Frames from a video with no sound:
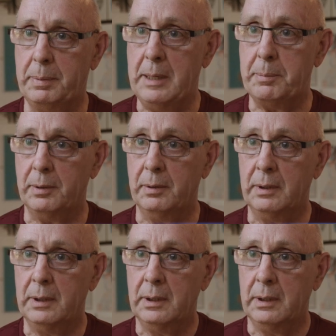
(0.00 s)

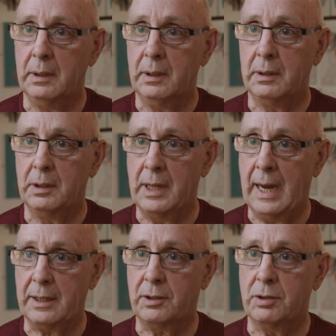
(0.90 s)
People, the
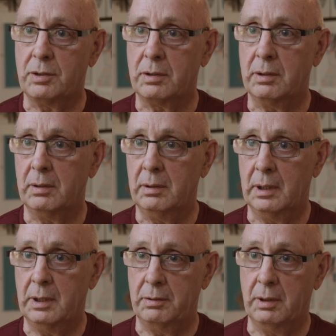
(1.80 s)
actors
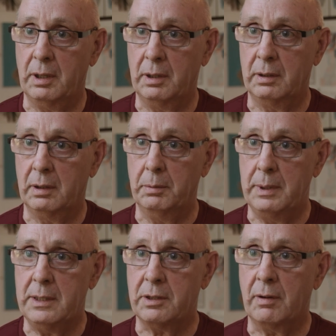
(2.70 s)
and
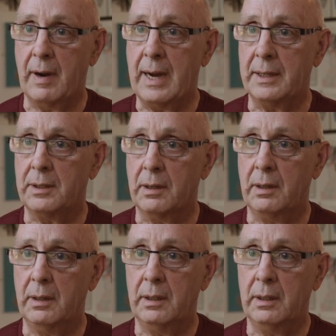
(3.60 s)
Louise, the writer,